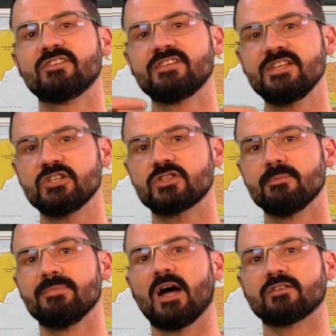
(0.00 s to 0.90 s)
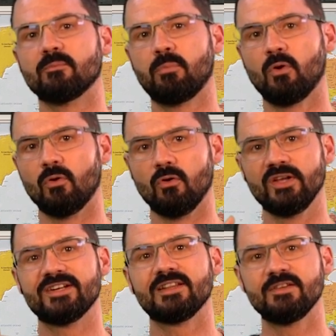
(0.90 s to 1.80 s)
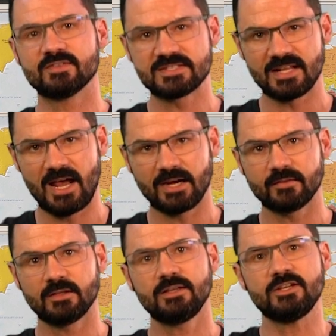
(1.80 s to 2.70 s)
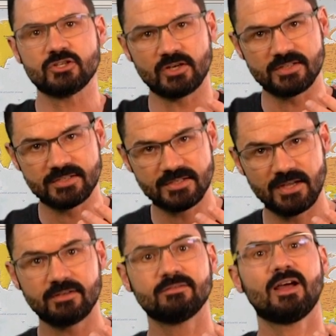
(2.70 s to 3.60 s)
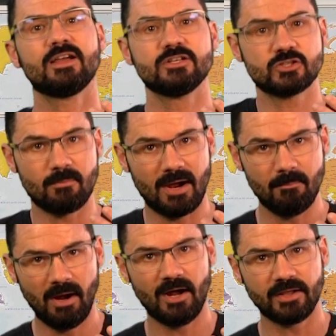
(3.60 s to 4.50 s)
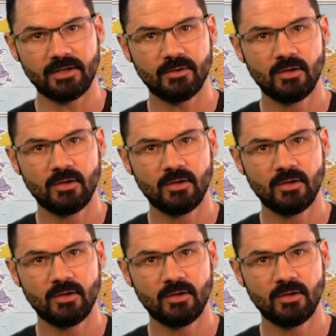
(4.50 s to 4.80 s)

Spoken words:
to teach them not to pull and to leave slack in the leash and stay tight to my body.